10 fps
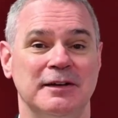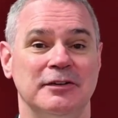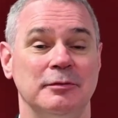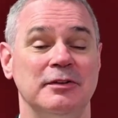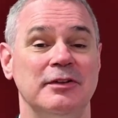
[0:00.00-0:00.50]

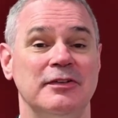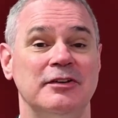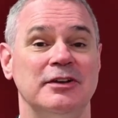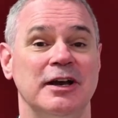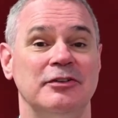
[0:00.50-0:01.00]
So in this
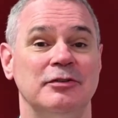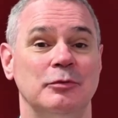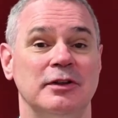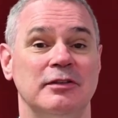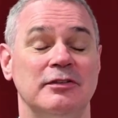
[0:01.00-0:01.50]
Education
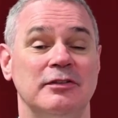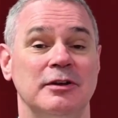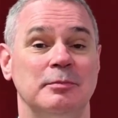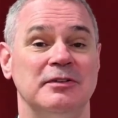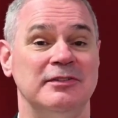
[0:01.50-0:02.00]
Week this
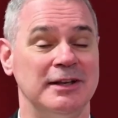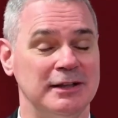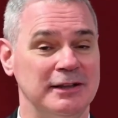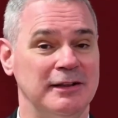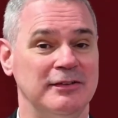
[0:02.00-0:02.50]
year,
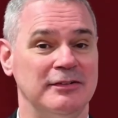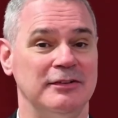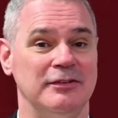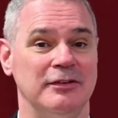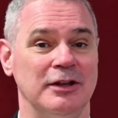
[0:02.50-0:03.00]
particularly that
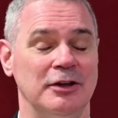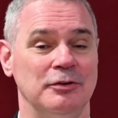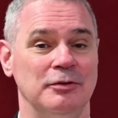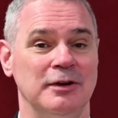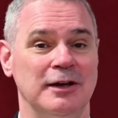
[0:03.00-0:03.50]
sense of the
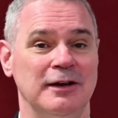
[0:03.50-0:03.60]
local,